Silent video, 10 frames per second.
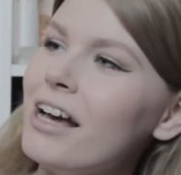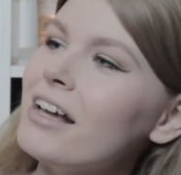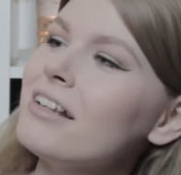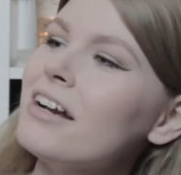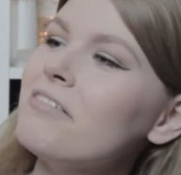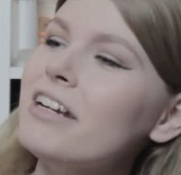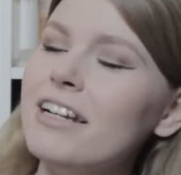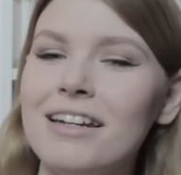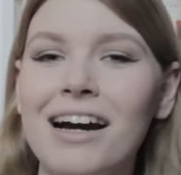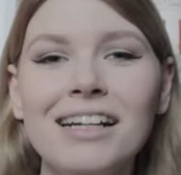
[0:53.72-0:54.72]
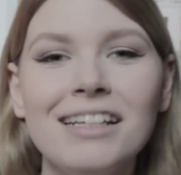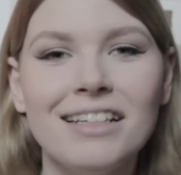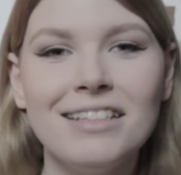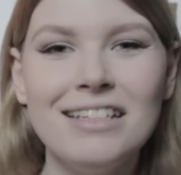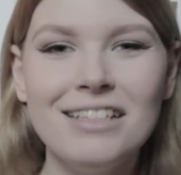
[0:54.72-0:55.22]
and I really like
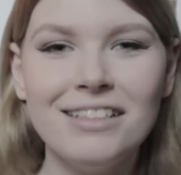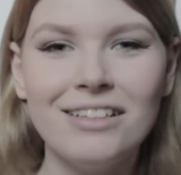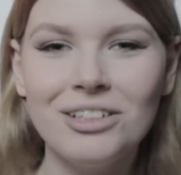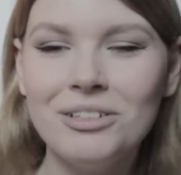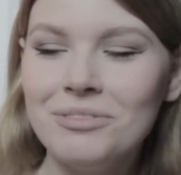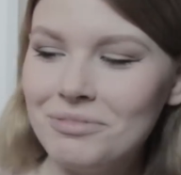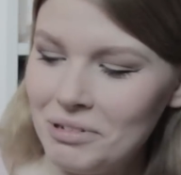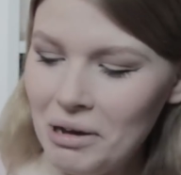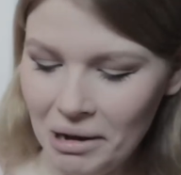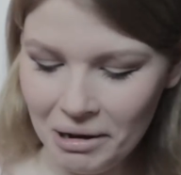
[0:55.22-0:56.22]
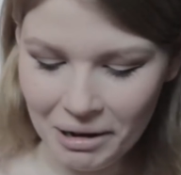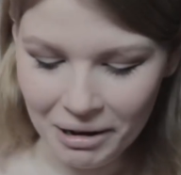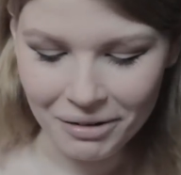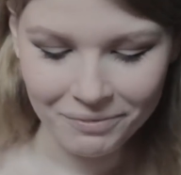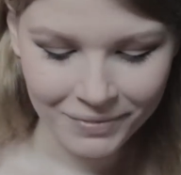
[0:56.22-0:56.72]
that detail.
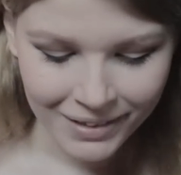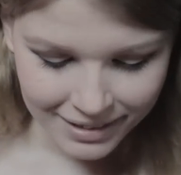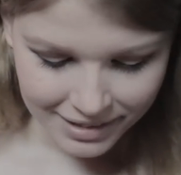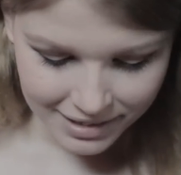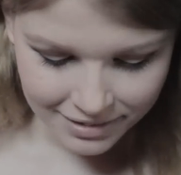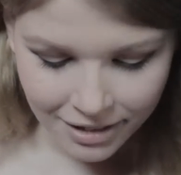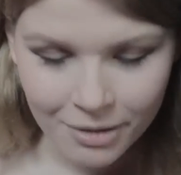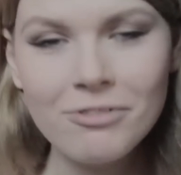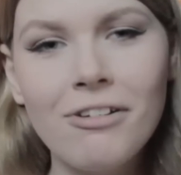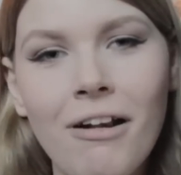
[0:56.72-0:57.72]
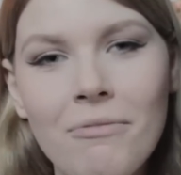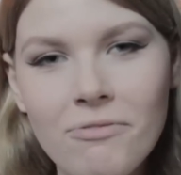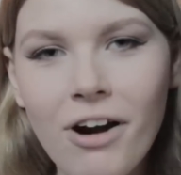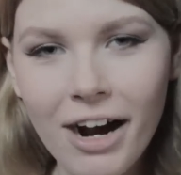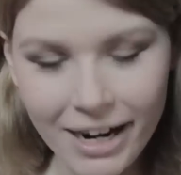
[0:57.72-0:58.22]
Lime Crème,
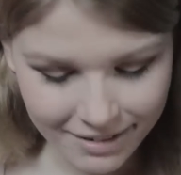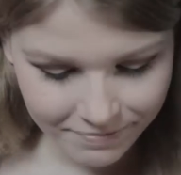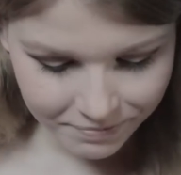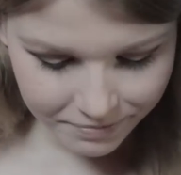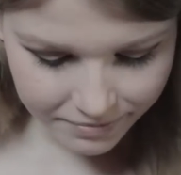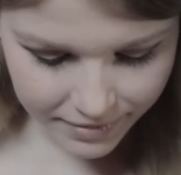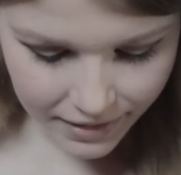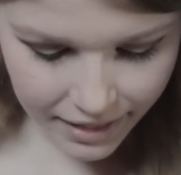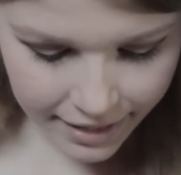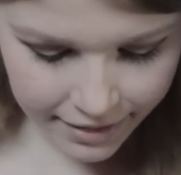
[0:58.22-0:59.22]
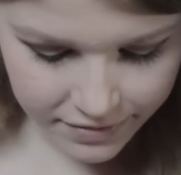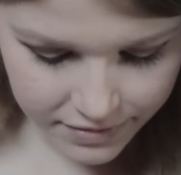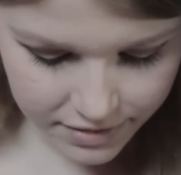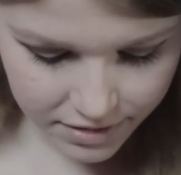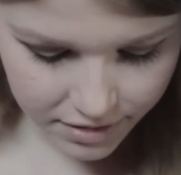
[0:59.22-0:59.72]
why?
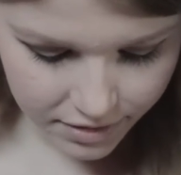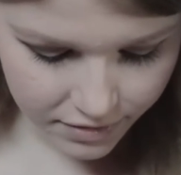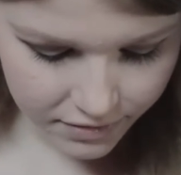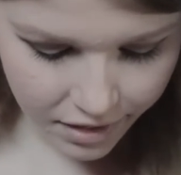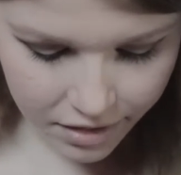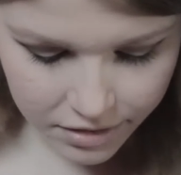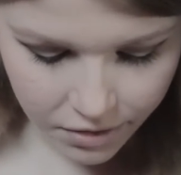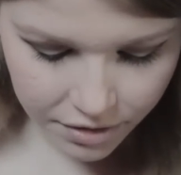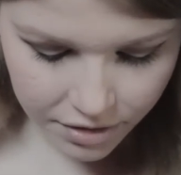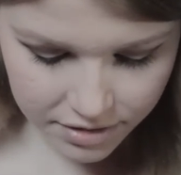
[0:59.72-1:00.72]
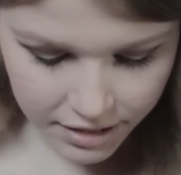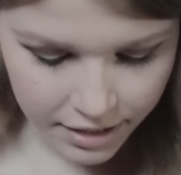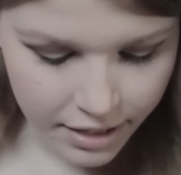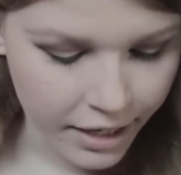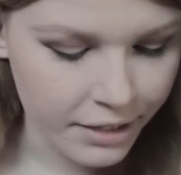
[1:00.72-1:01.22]
And then the other
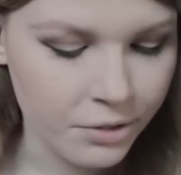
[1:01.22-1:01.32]
thing I